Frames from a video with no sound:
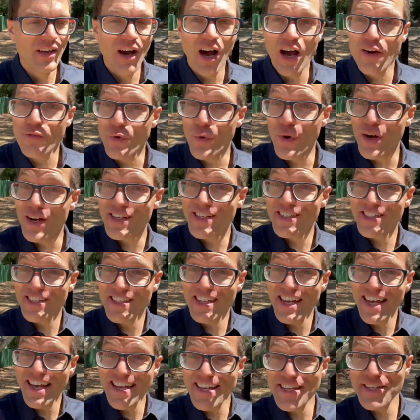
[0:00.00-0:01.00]
everyone,
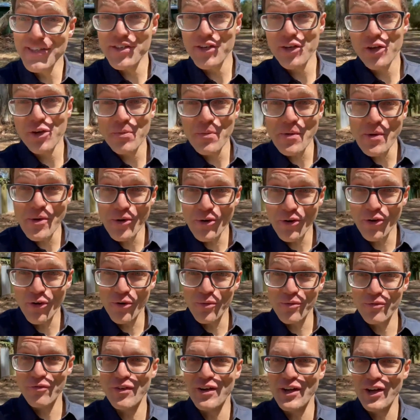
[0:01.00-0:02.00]
today's community
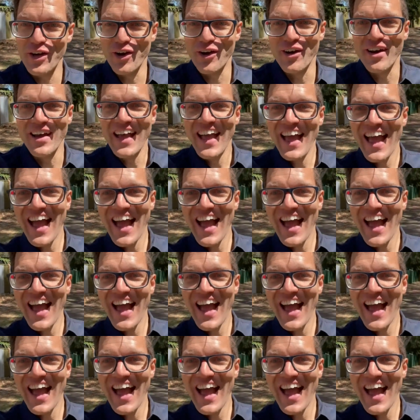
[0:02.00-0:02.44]
group video